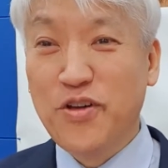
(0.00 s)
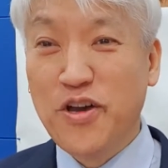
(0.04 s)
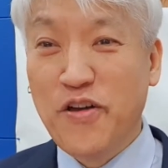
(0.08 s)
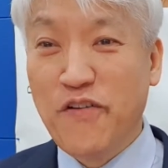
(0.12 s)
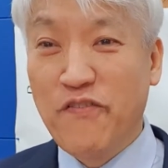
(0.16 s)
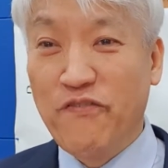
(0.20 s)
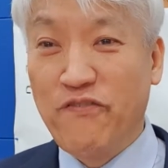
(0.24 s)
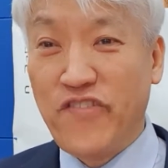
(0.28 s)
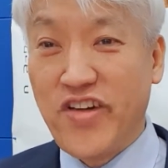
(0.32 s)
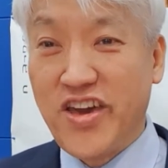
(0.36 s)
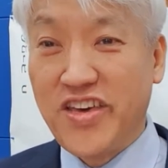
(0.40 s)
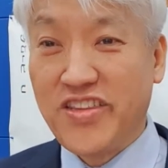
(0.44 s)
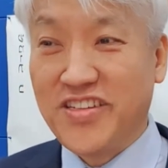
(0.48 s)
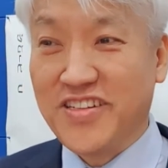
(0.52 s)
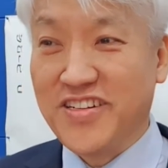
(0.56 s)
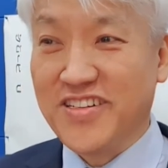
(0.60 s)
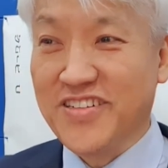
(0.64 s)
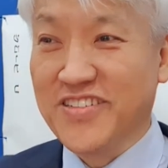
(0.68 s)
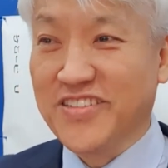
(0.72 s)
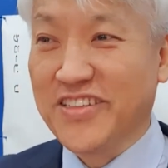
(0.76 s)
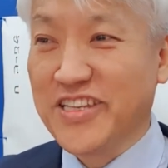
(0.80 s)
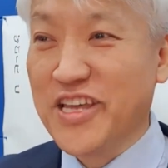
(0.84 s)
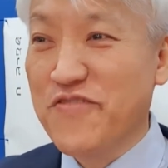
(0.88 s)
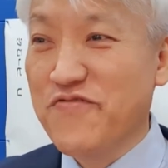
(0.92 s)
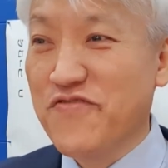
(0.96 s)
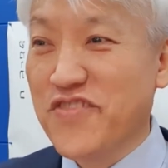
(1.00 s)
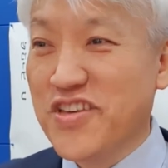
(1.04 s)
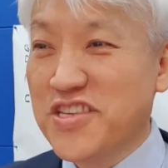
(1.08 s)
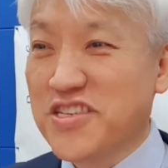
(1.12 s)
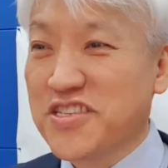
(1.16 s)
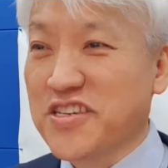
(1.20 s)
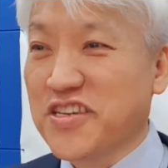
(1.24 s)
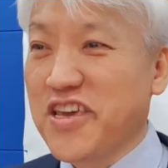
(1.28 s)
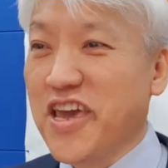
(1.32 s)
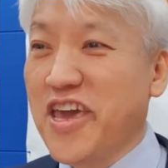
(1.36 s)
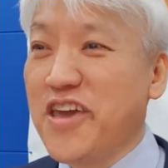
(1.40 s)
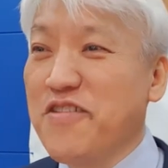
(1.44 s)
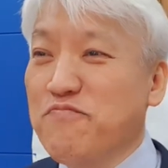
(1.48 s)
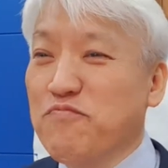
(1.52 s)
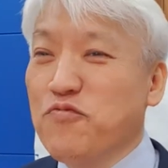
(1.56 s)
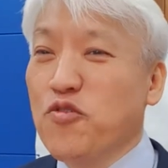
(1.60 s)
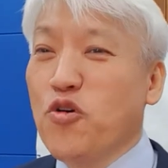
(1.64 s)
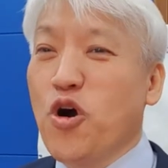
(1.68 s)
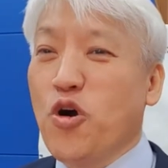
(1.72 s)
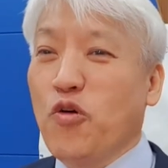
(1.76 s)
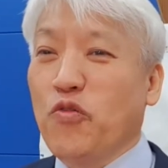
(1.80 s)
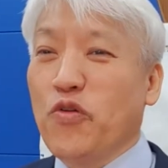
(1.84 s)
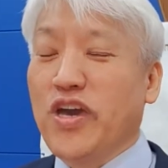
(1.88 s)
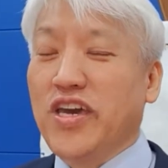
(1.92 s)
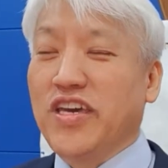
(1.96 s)
Fatter, that means gain
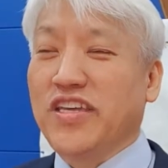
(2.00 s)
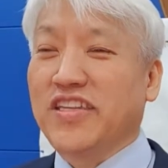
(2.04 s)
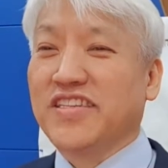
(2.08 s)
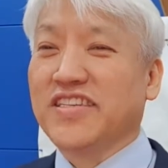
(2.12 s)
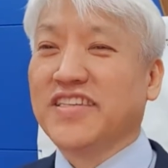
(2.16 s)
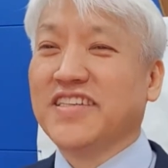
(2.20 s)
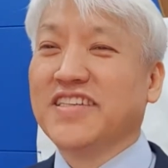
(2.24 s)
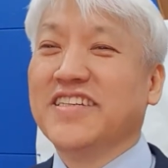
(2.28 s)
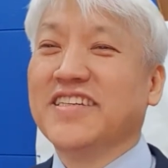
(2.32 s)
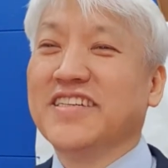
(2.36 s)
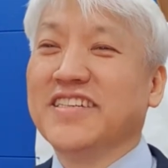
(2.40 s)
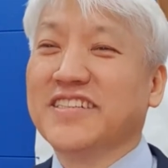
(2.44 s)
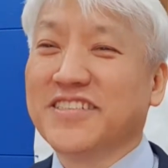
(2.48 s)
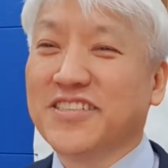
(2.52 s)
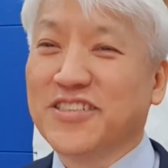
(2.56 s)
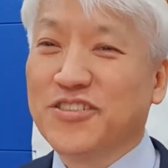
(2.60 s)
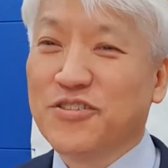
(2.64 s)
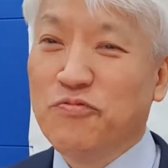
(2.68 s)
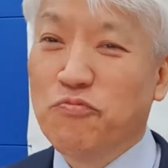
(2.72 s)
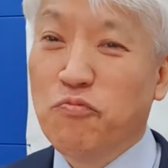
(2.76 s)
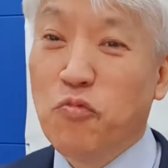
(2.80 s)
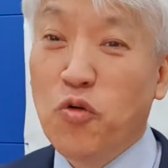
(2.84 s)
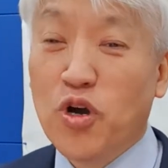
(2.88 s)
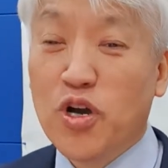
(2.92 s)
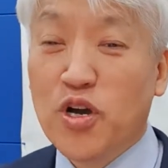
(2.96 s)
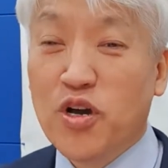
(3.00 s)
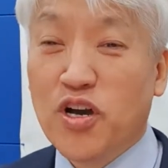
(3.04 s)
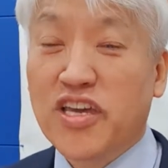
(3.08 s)
more weight. You know,